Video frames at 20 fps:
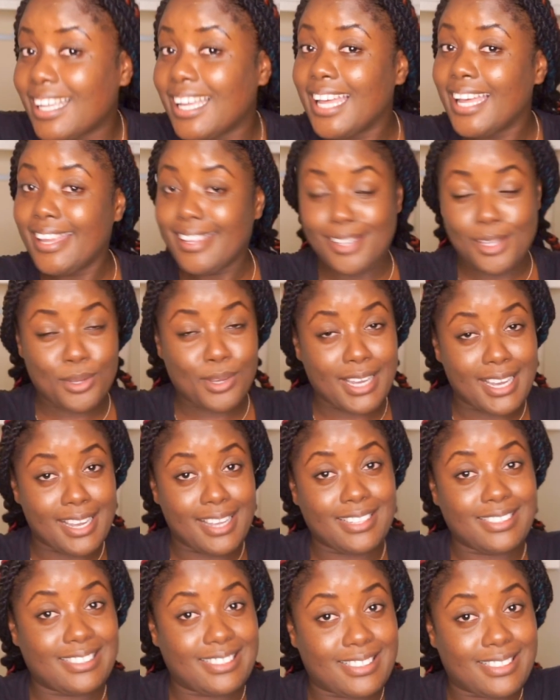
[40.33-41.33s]
you
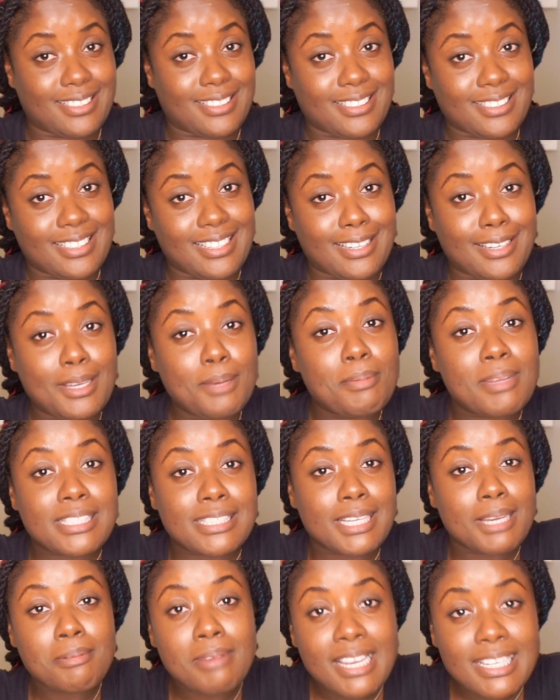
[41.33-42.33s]
guys,
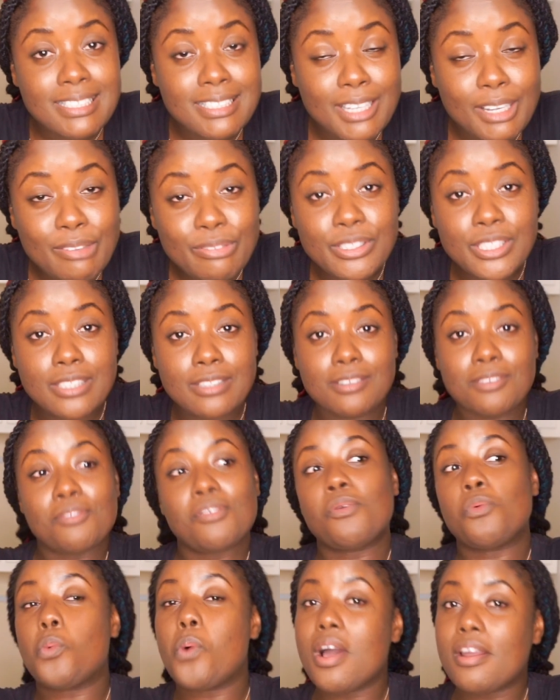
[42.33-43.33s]
committing myself to
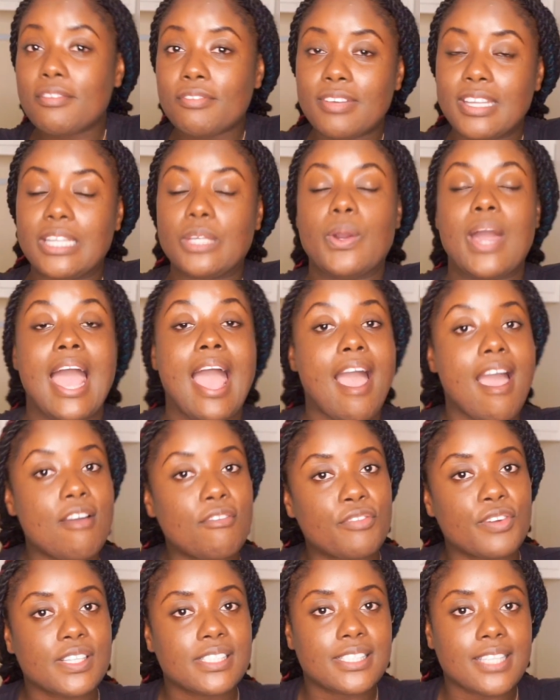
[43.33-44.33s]
one video
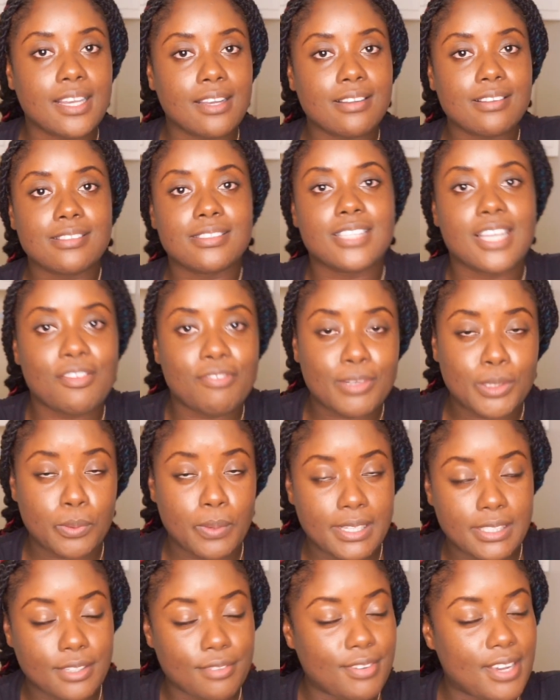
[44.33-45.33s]
every single day for
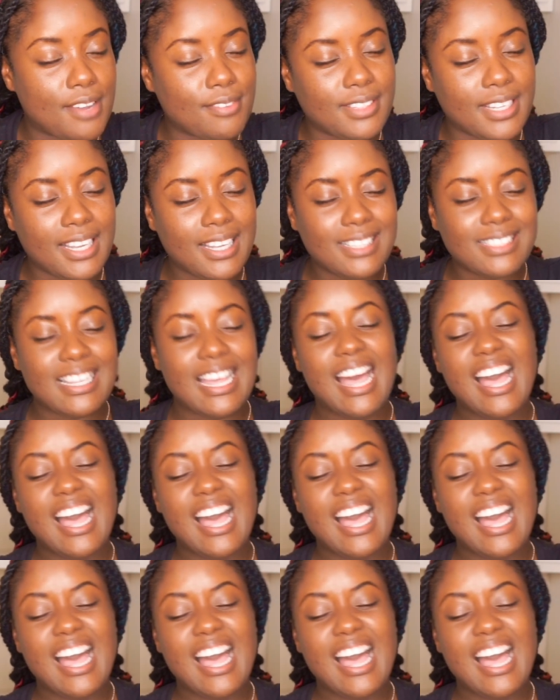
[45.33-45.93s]
25 days,